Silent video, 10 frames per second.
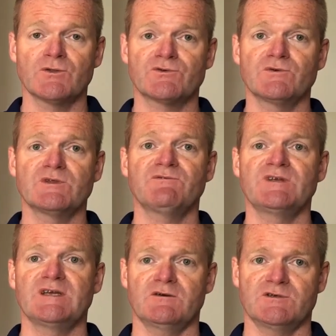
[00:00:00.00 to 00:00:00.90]
Through this
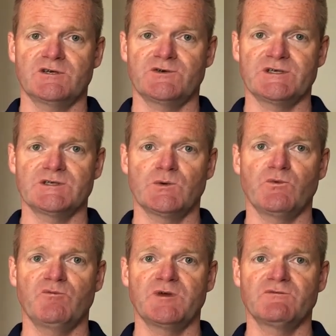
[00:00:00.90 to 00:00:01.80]
video series,
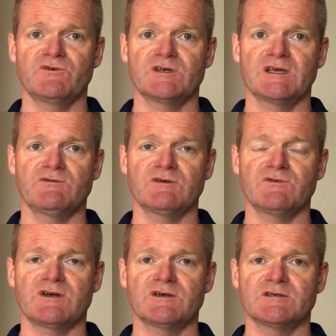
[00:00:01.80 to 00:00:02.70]
we've been giving
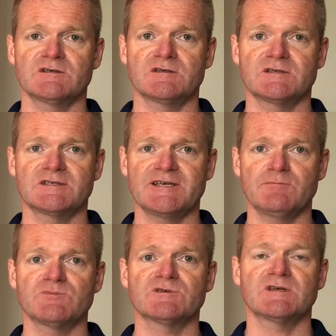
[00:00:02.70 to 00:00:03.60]
various
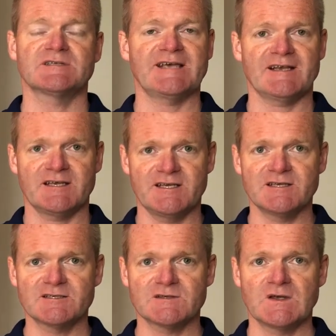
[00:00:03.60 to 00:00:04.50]
tips and
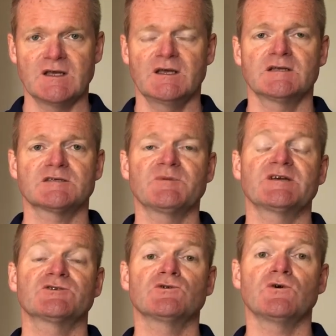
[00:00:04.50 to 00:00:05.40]
techniques to
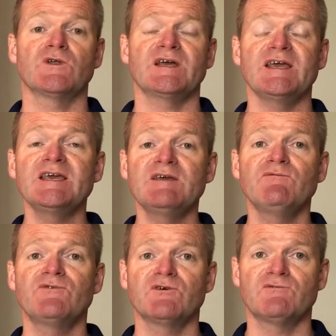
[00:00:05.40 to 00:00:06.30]
make sure that
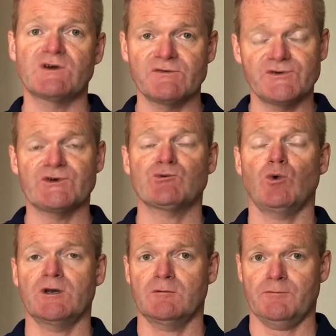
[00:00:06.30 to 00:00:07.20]
even for your very first
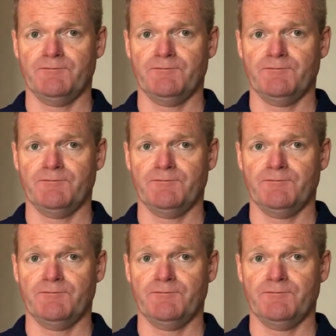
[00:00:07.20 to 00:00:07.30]
one,